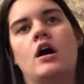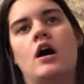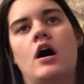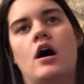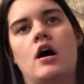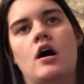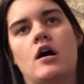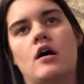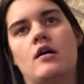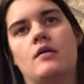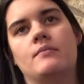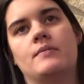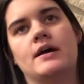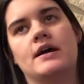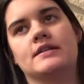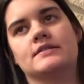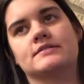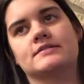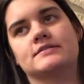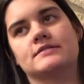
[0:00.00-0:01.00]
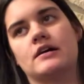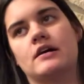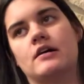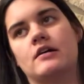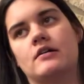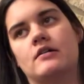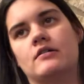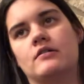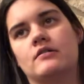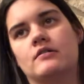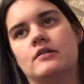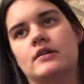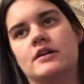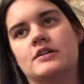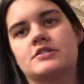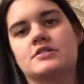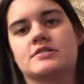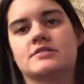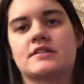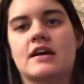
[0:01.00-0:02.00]
Um, and so
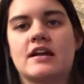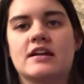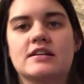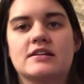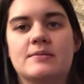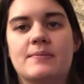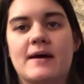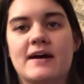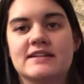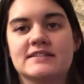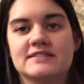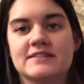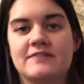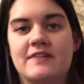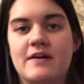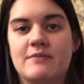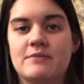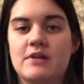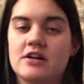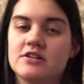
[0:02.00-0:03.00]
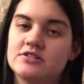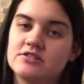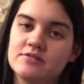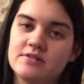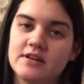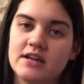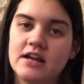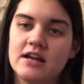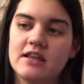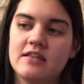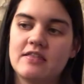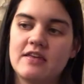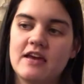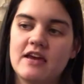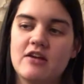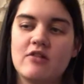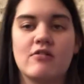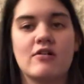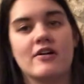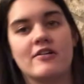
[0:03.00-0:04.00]
it just kind of depends if I'm not doing
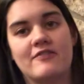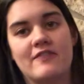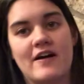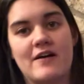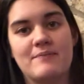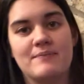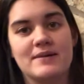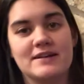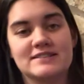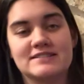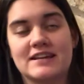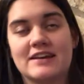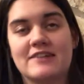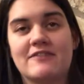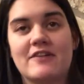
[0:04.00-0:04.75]
anything or if I'm busy.